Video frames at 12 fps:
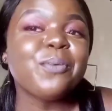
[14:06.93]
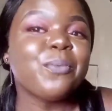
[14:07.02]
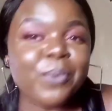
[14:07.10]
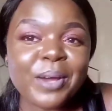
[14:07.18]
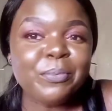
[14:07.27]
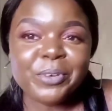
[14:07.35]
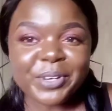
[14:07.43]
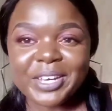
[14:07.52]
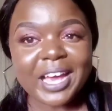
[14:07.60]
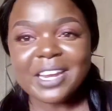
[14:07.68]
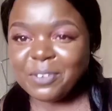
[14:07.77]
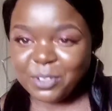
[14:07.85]
What will you
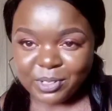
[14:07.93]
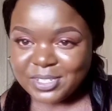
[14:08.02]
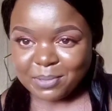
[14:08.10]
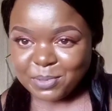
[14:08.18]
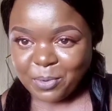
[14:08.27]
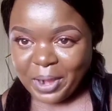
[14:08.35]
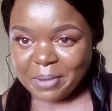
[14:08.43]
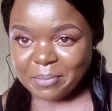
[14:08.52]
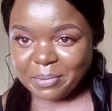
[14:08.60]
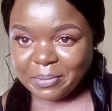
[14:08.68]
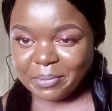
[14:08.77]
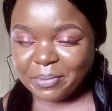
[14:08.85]
gain if you don't subscribe?
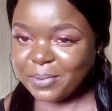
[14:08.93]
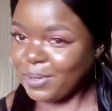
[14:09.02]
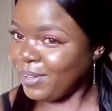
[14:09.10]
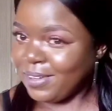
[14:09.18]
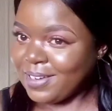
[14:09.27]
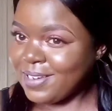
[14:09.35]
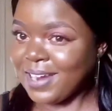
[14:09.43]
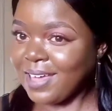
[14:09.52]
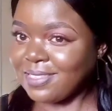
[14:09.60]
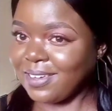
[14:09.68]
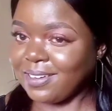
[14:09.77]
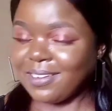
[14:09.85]

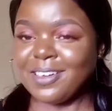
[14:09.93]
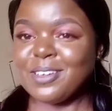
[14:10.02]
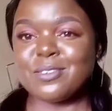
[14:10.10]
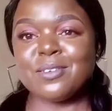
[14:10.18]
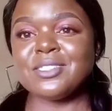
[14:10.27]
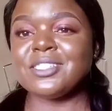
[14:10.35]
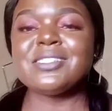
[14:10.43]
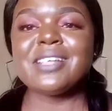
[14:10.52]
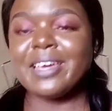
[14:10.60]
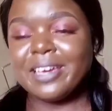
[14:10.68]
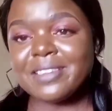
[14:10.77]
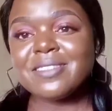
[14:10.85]
Nothing. So just
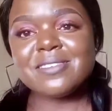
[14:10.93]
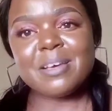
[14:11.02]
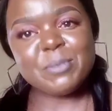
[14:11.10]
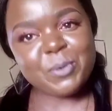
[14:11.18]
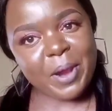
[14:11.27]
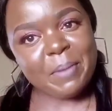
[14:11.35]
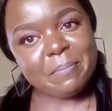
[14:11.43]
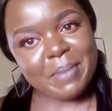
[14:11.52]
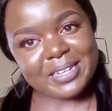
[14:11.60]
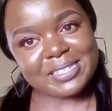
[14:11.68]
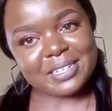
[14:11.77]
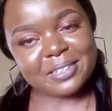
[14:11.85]
hit the subscribe
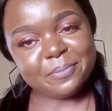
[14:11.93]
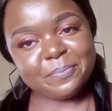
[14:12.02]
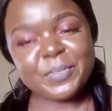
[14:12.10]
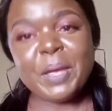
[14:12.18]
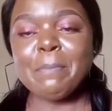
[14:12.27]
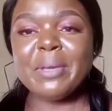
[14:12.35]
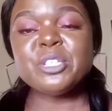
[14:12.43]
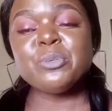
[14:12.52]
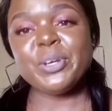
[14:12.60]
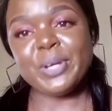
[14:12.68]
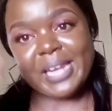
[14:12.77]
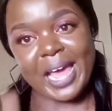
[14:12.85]
button, make
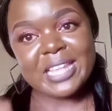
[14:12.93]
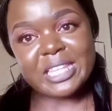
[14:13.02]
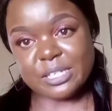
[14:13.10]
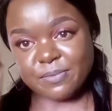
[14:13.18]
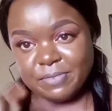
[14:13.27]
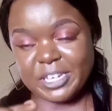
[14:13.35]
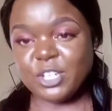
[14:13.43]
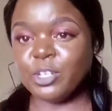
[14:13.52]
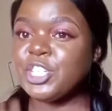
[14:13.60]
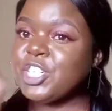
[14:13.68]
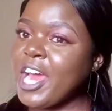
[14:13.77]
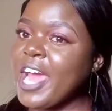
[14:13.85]
sure you like this video,
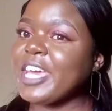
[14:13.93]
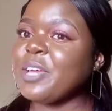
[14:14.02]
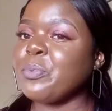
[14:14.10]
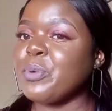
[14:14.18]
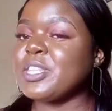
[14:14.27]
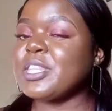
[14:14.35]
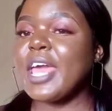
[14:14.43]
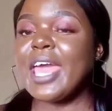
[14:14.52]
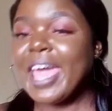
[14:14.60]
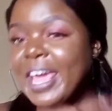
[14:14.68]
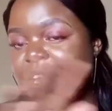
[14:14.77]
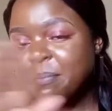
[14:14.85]
share it with
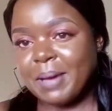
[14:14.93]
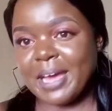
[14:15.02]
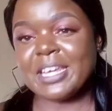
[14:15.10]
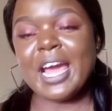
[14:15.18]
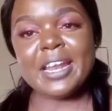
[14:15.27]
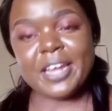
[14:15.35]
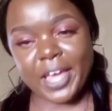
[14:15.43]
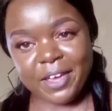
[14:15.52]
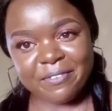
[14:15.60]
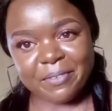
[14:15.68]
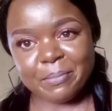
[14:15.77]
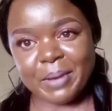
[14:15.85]
anybody and
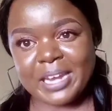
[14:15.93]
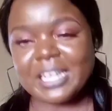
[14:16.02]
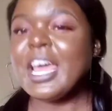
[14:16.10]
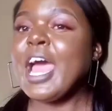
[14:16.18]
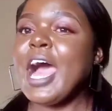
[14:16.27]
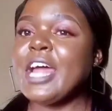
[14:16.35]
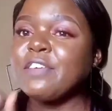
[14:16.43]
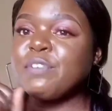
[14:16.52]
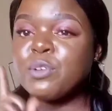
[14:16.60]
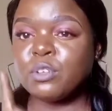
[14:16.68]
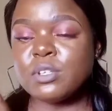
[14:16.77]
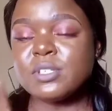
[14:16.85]
everybody, and
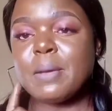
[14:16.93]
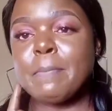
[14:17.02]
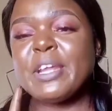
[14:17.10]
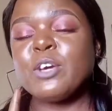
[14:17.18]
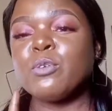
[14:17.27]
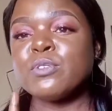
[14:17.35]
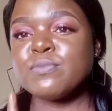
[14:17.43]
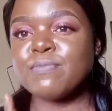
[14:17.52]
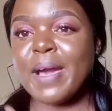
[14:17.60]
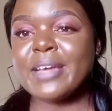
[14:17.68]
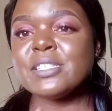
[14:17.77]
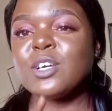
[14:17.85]
if you know somebody who's
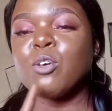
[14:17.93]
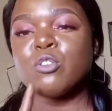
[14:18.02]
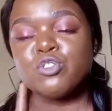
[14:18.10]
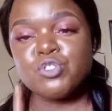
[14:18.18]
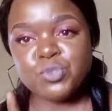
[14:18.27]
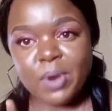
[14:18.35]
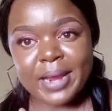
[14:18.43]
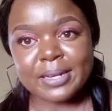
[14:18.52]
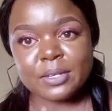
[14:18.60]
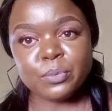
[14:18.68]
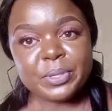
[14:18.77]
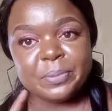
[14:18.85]
fighting or
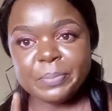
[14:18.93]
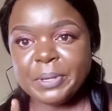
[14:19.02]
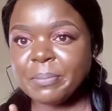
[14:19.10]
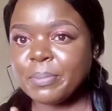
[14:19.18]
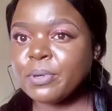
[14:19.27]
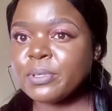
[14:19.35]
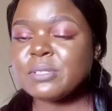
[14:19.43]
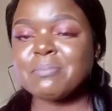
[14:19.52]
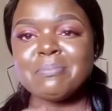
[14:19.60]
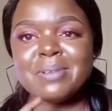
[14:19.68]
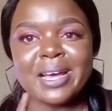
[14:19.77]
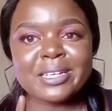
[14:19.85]
struggling with pimples,
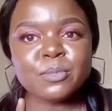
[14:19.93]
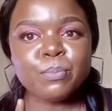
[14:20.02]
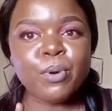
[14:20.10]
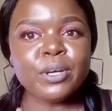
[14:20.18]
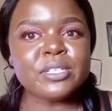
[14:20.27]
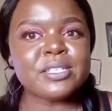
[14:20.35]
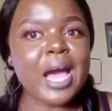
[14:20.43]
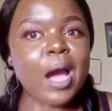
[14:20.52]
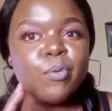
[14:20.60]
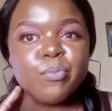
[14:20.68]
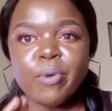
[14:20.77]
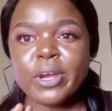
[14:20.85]
black spots,
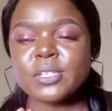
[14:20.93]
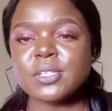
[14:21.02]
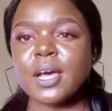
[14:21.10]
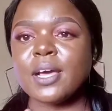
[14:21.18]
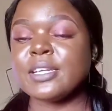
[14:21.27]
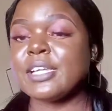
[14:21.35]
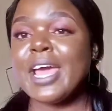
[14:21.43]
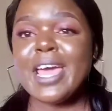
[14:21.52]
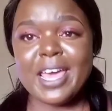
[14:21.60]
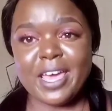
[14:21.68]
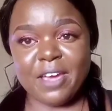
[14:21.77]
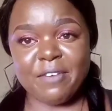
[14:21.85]
outbreaks, and
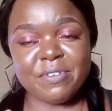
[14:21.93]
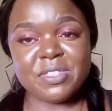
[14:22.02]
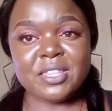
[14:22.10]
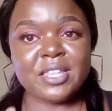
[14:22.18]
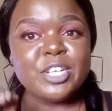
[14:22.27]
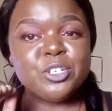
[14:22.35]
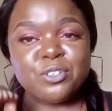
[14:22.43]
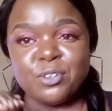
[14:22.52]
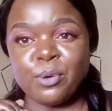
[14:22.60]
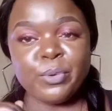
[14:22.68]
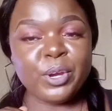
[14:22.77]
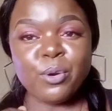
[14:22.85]
everything that, you
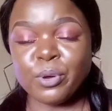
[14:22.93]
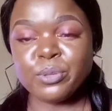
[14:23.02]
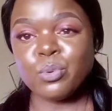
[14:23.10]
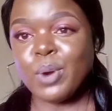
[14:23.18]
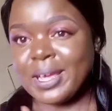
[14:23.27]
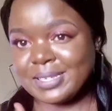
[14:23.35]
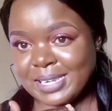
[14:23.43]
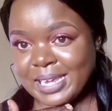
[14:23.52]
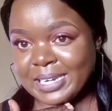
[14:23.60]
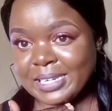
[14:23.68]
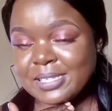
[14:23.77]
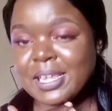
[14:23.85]
know, we go through as
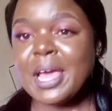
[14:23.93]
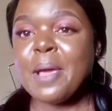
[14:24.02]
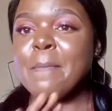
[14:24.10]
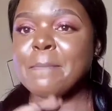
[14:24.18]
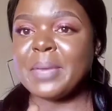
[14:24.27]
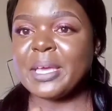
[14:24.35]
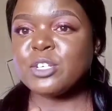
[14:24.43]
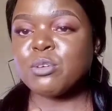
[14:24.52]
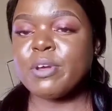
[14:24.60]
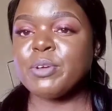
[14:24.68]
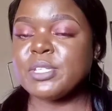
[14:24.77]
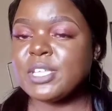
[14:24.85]
ladies, make
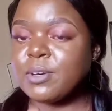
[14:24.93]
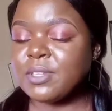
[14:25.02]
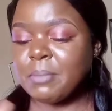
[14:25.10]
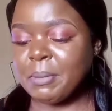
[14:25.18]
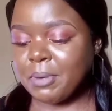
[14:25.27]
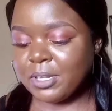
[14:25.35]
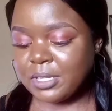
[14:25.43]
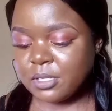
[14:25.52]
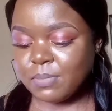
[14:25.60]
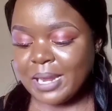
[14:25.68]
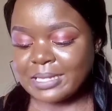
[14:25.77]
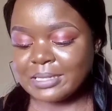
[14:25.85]
sure you tell them about
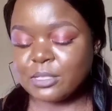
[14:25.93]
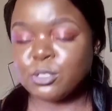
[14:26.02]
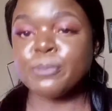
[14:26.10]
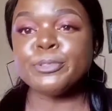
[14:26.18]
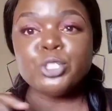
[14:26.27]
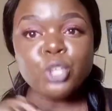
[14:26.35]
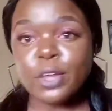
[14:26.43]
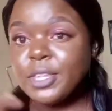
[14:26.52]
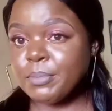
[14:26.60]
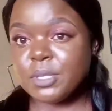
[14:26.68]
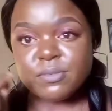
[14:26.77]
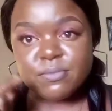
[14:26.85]
this black seed. So show
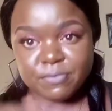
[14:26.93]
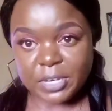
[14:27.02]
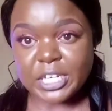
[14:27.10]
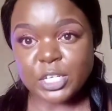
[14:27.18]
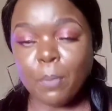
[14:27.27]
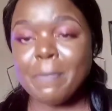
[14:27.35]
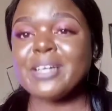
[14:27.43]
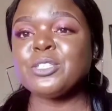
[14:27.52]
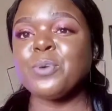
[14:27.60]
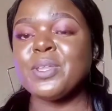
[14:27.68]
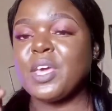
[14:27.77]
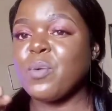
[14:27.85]
them this video, make
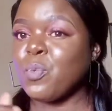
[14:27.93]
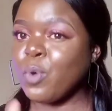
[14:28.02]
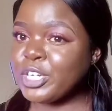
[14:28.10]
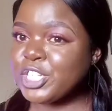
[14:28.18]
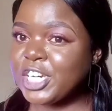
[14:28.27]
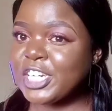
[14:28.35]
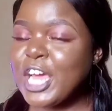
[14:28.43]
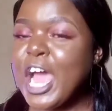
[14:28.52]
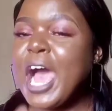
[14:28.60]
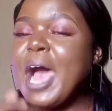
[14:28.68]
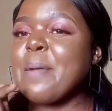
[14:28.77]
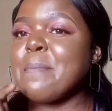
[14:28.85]
sure they watch it,
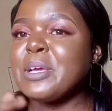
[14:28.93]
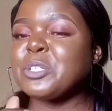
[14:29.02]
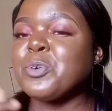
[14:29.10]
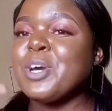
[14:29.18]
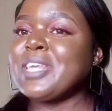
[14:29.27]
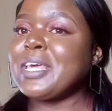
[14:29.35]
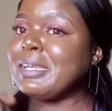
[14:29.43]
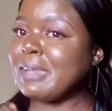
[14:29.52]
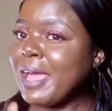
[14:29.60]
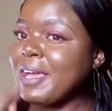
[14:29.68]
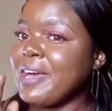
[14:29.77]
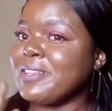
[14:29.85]
and make sure they
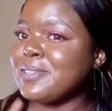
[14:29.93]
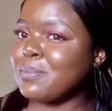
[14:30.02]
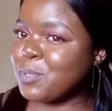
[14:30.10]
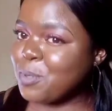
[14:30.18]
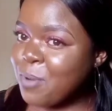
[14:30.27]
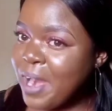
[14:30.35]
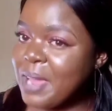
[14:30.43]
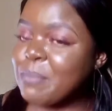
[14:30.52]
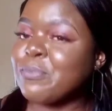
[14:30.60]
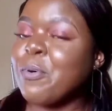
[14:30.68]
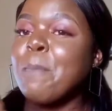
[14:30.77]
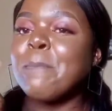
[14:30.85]
like and
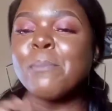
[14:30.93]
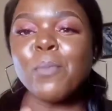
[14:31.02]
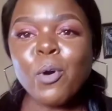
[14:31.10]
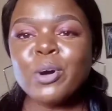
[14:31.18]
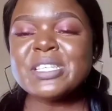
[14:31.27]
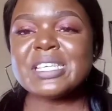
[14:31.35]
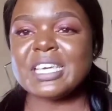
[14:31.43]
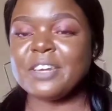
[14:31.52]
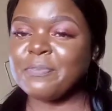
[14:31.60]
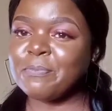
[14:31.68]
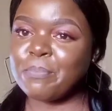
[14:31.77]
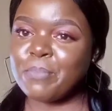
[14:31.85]
subscribe for more
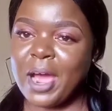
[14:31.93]
skin